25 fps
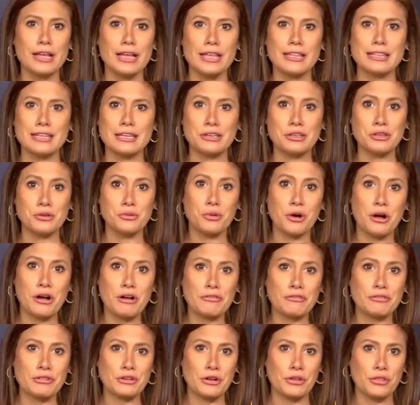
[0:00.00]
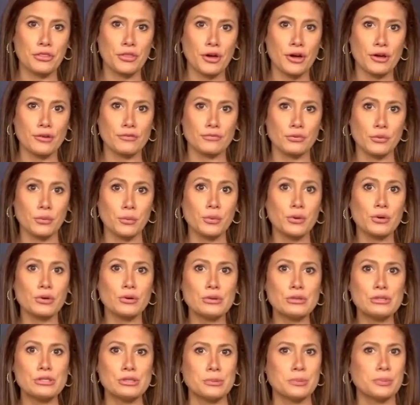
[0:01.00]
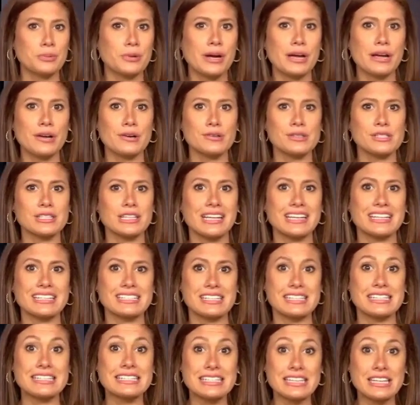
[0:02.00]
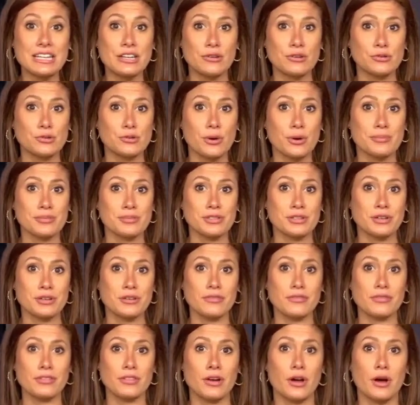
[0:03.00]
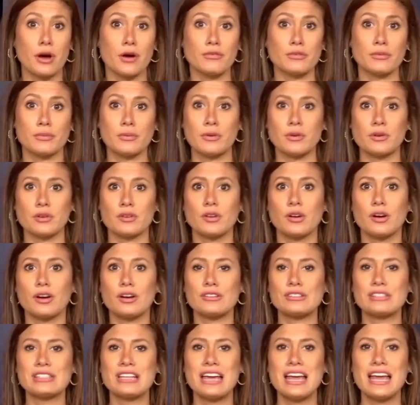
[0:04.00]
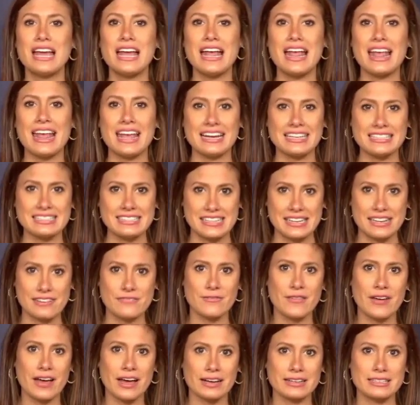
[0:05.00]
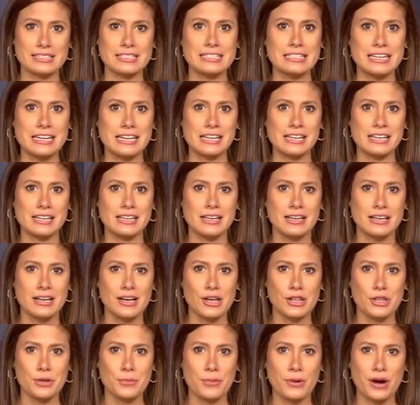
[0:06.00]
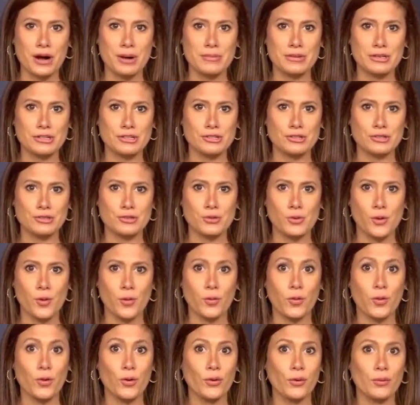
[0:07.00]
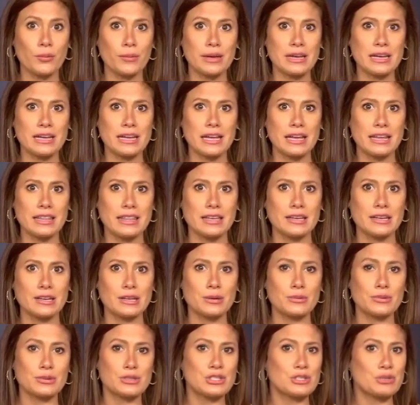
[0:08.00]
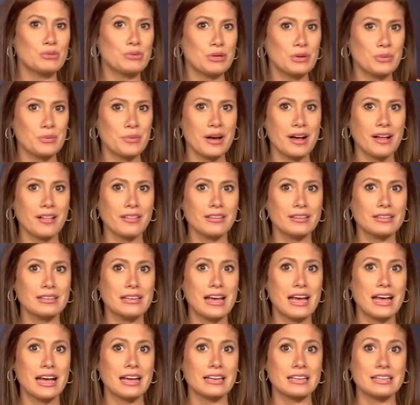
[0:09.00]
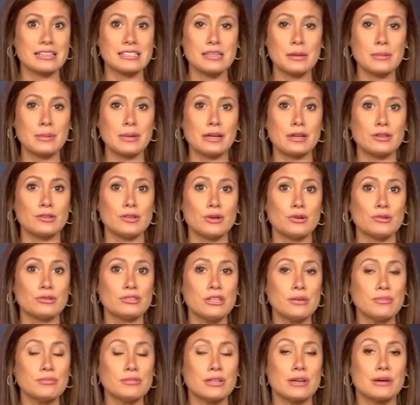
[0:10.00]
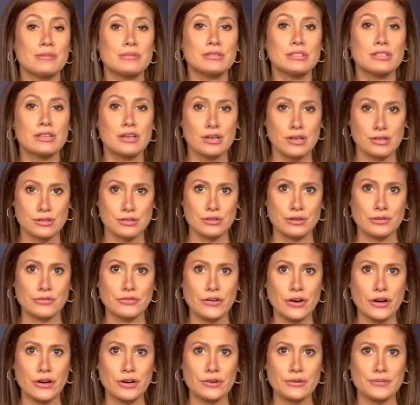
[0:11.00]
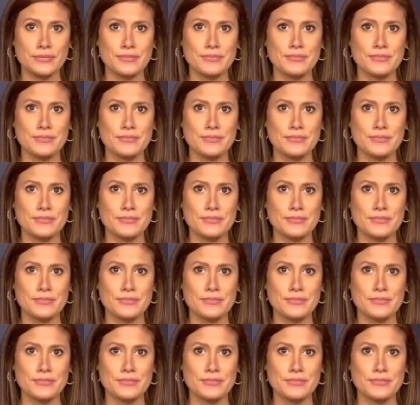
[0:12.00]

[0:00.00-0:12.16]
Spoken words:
Thank you all for your thoughtful words and prayers. Let us continue to observe the COVID protocols and get vaccinated. The prime minister told local media that he was doing well and had exhibited no symptoms so far.